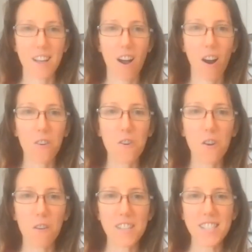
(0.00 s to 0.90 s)
our
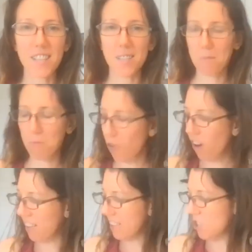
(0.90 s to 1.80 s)
nervous system,
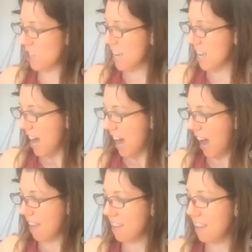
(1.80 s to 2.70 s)
neurology,
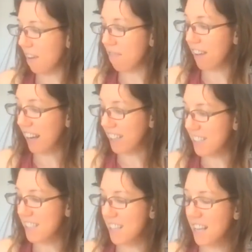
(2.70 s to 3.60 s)
and the effects